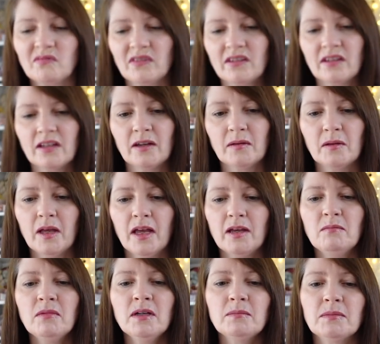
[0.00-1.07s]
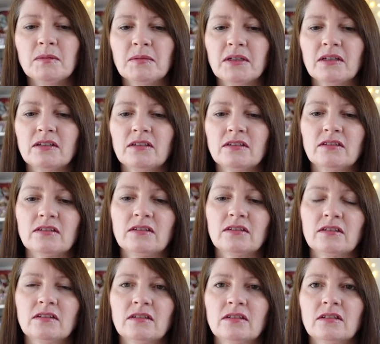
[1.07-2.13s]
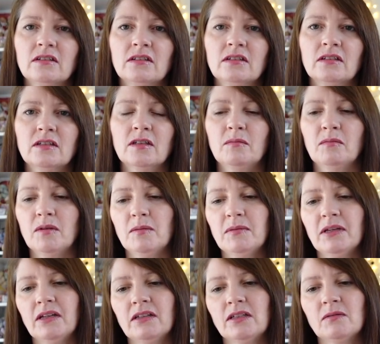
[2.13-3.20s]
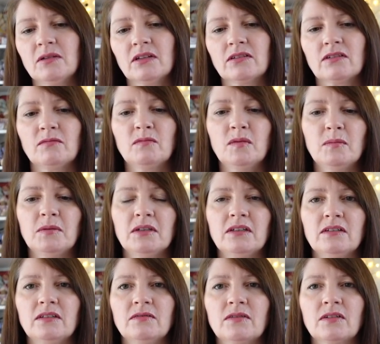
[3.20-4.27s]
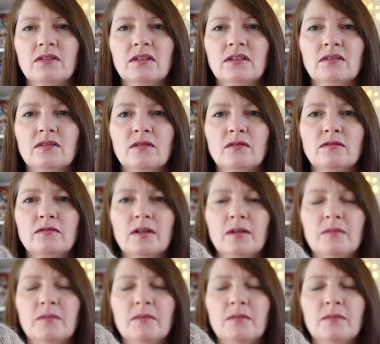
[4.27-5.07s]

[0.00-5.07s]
Don't know. It might be because maybe it only works on ribbon and you've got this sort of